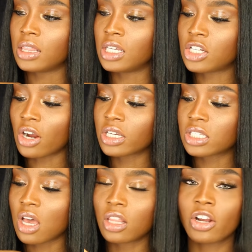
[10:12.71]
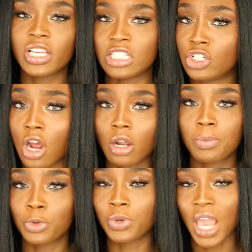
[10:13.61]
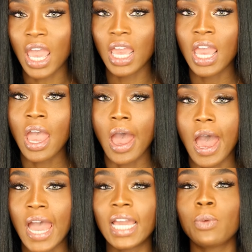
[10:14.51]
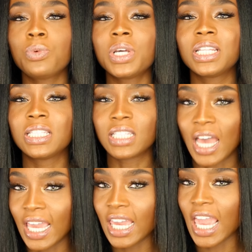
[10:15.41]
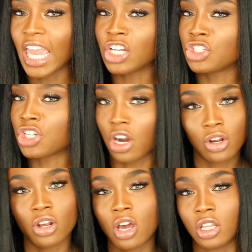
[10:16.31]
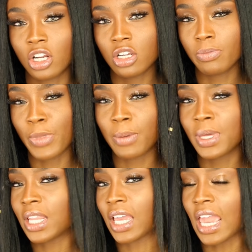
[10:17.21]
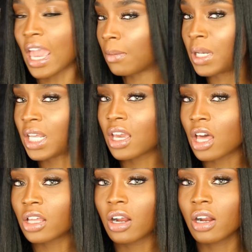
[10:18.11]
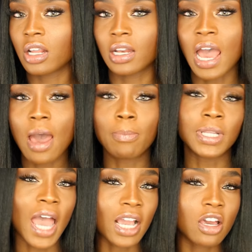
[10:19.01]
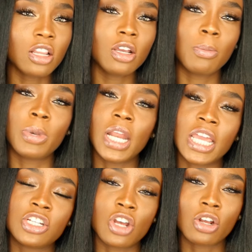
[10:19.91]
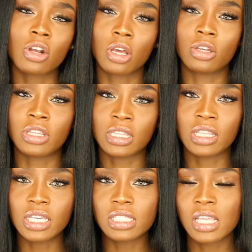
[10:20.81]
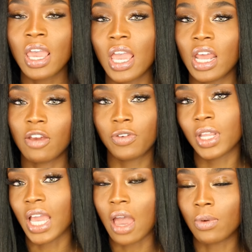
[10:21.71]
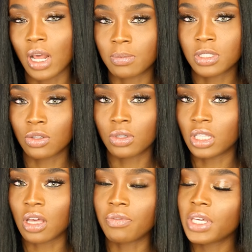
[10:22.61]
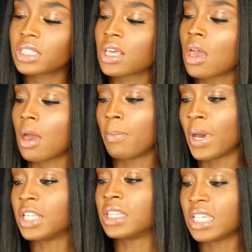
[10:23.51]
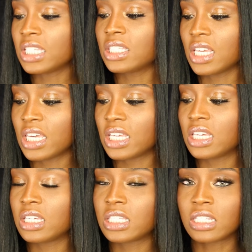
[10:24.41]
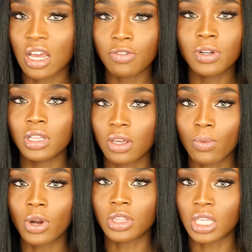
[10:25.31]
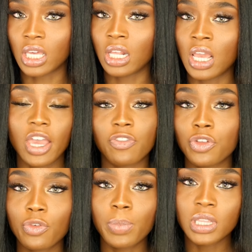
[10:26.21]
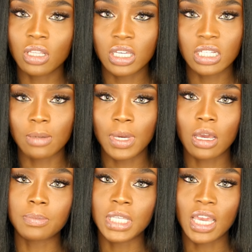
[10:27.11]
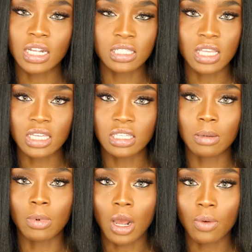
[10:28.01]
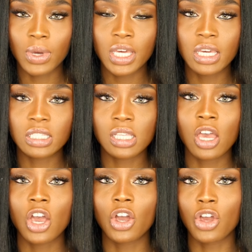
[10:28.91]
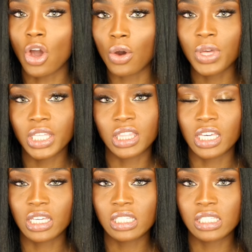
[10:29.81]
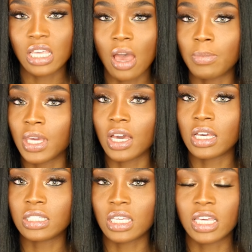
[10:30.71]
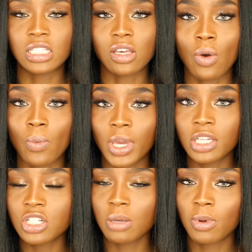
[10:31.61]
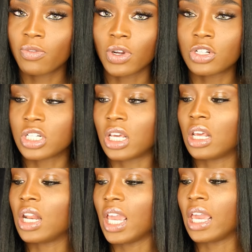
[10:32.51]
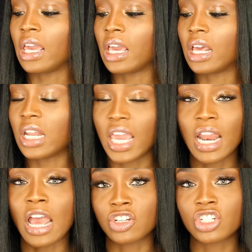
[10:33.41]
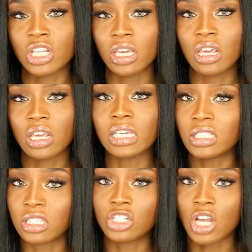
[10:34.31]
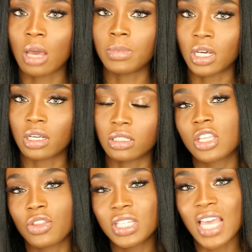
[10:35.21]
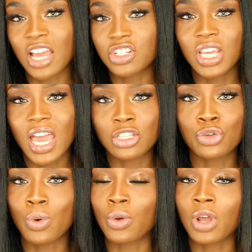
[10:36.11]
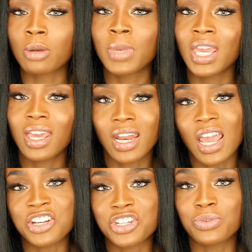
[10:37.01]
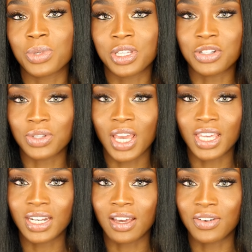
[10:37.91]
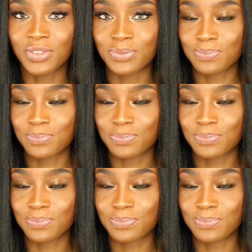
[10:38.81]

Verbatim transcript: The darkest color is dark brunette. I would like a darker color, maybe like a ebony color, not a black color, but a darker color than this. And I feel like I would absolutely love it. But this is definitely worth it. If you've been looking to pick up the Anastasia Brow Wiz, go get this because it's a way cheaper version and it actually gets the job done. So this actually has grown on me and I actually really do like it now.